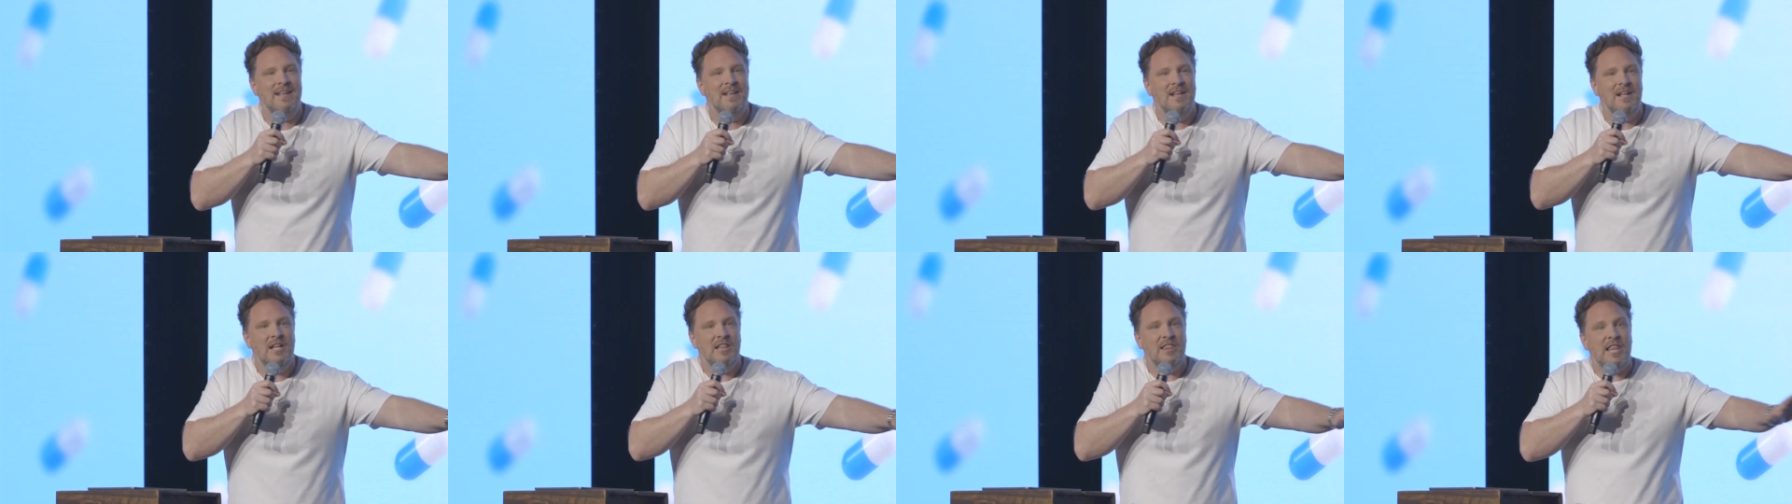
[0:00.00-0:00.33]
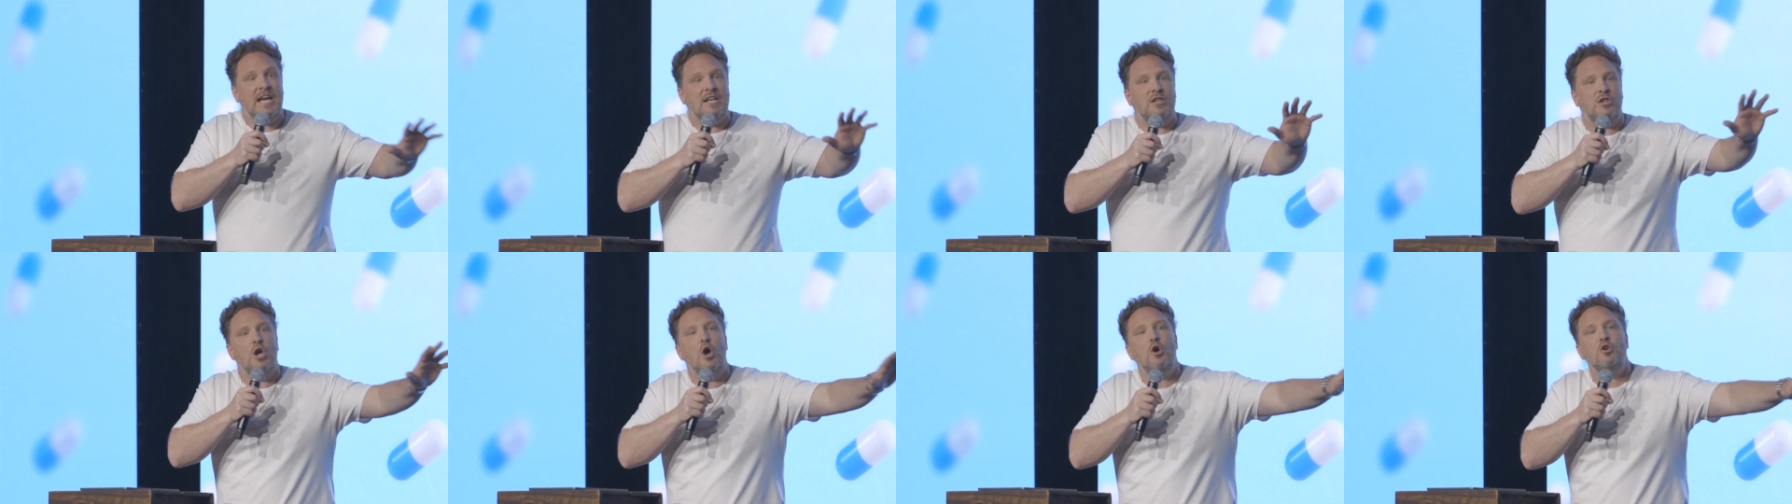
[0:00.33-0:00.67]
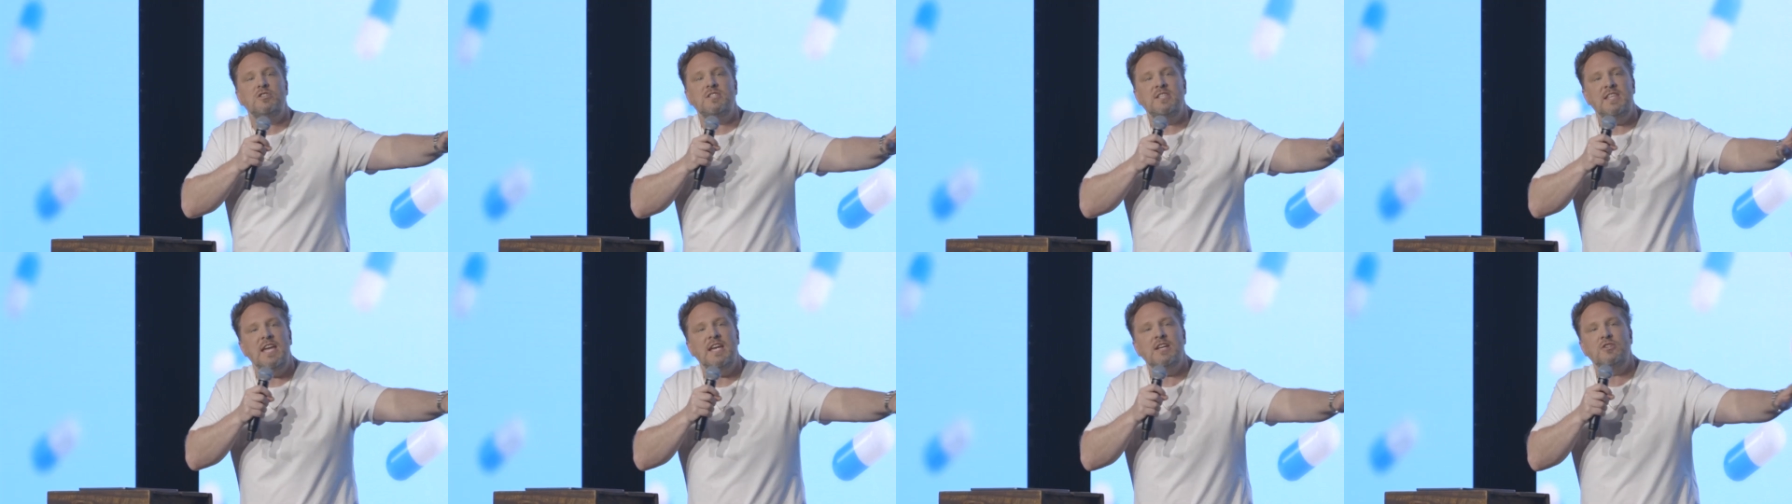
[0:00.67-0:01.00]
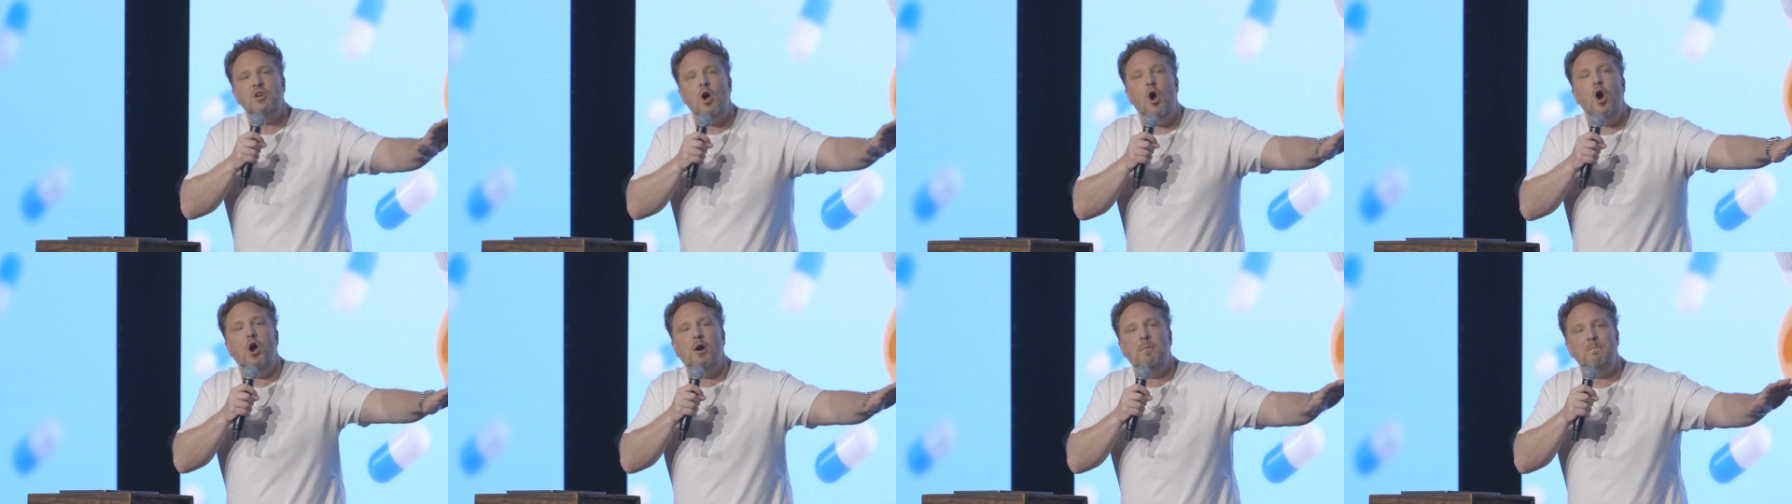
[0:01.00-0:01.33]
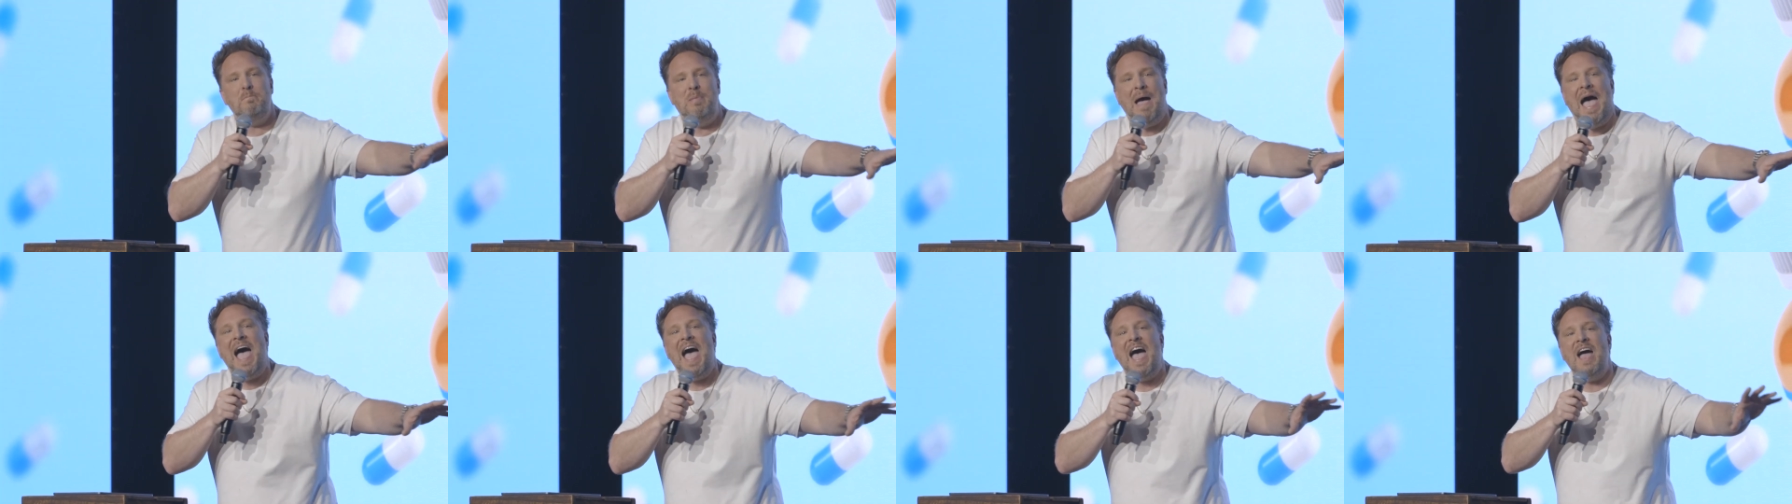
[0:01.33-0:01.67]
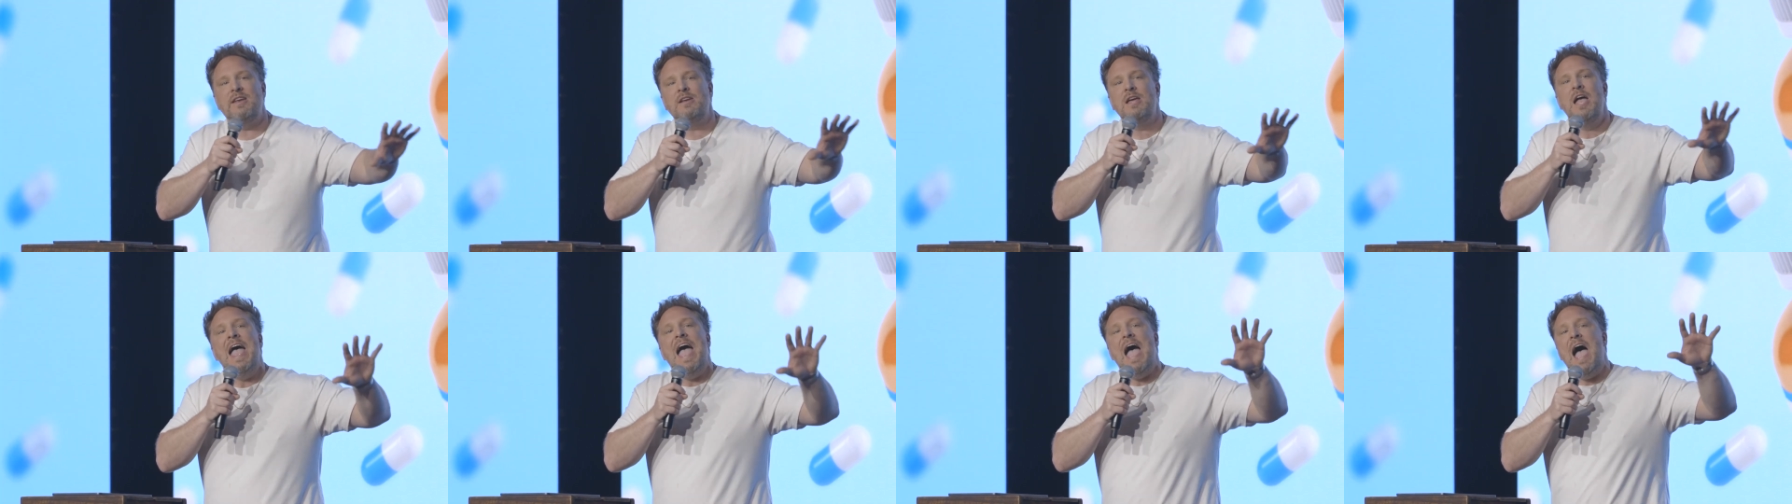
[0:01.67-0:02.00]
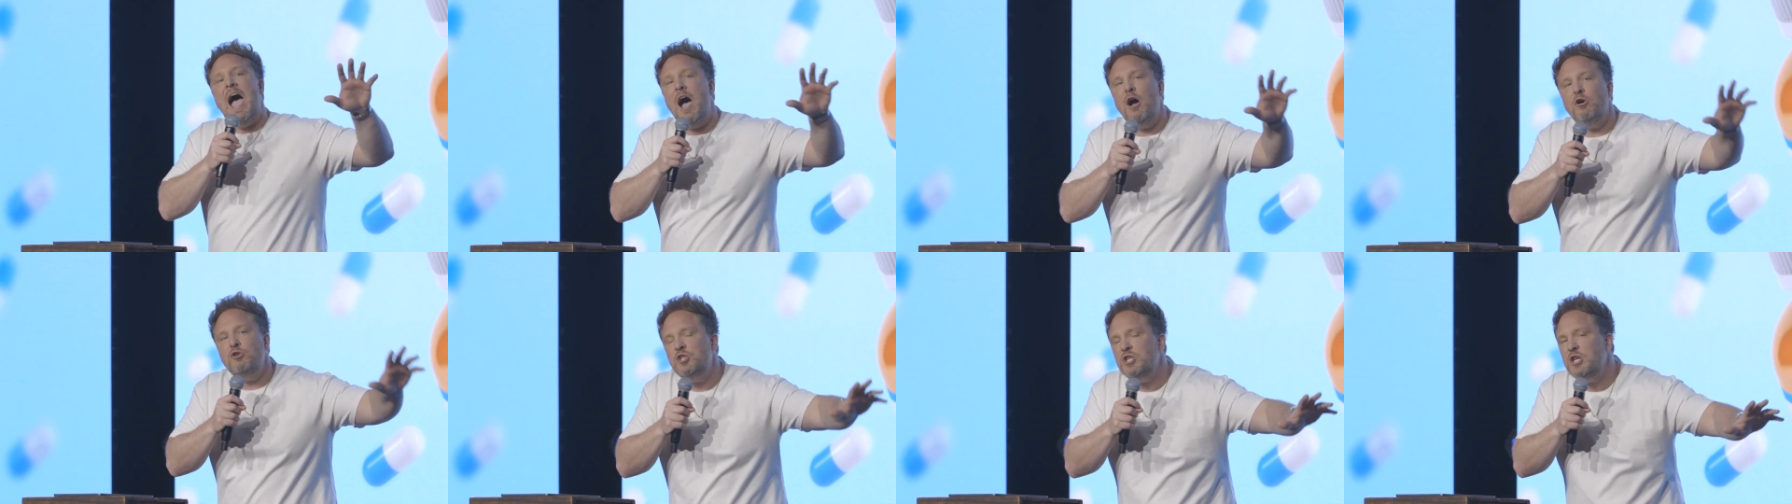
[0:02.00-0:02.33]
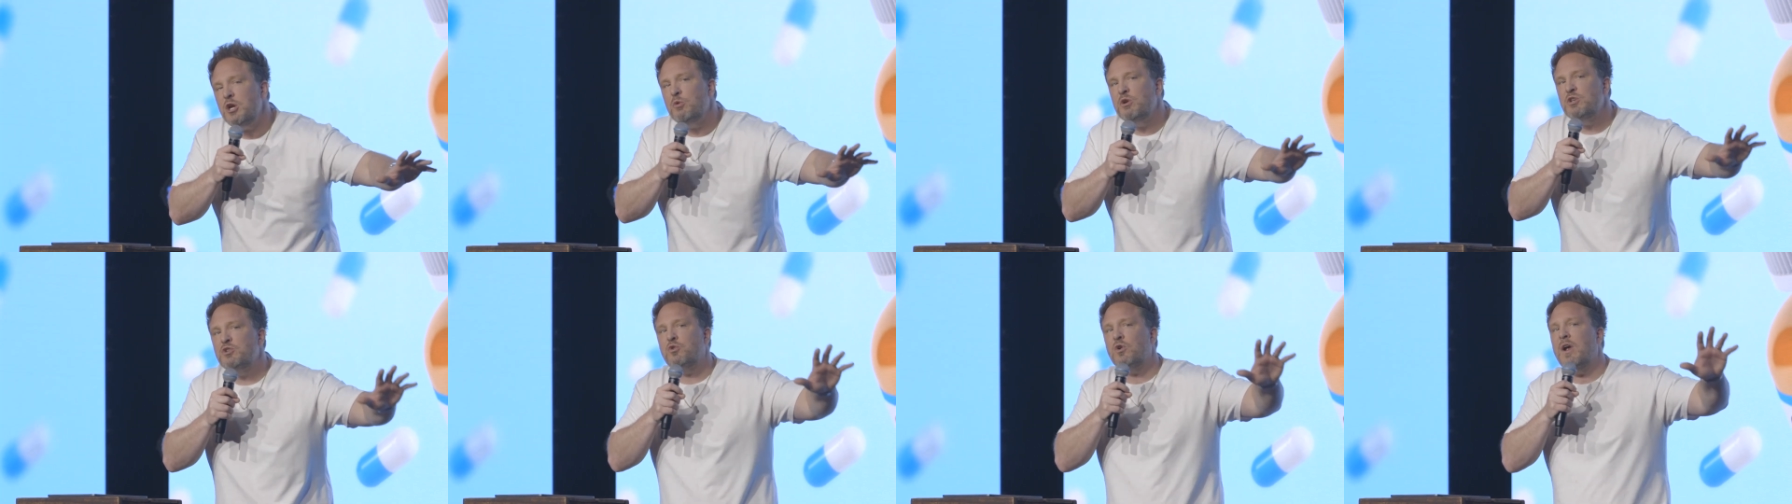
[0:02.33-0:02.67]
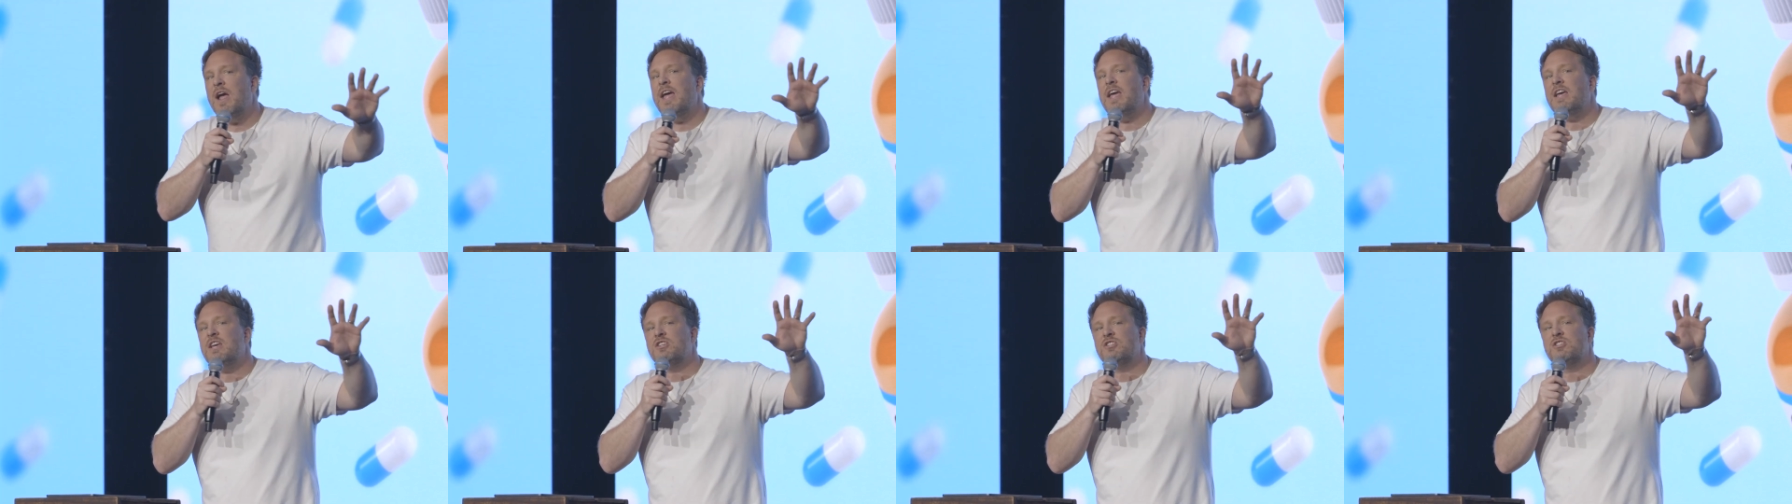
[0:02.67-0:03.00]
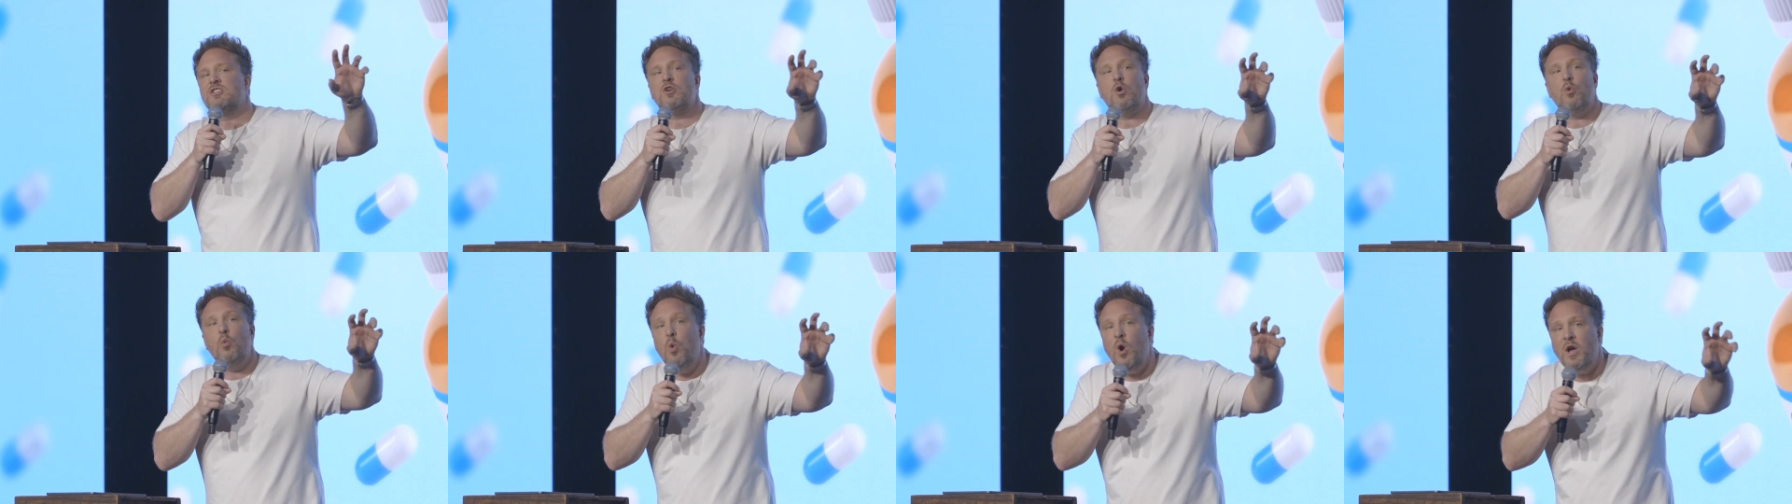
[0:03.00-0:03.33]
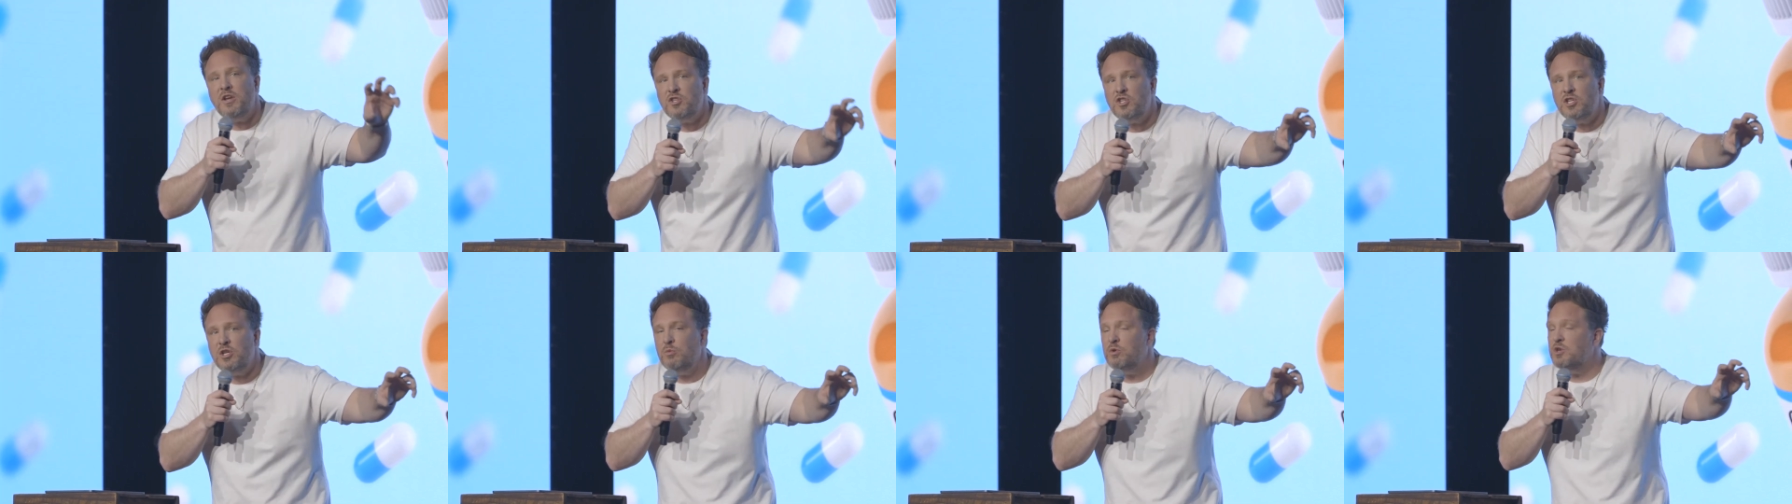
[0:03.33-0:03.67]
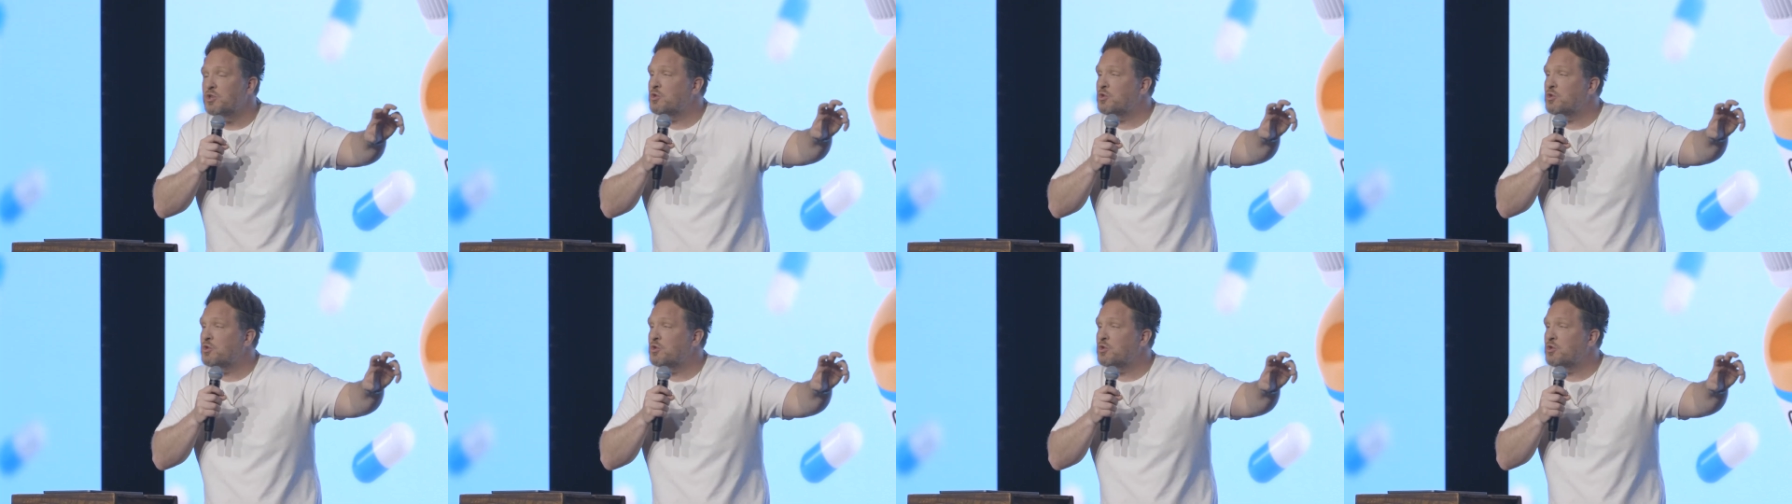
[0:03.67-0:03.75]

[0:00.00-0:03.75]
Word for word: Like, those things aren't bad. How she was raised, what she was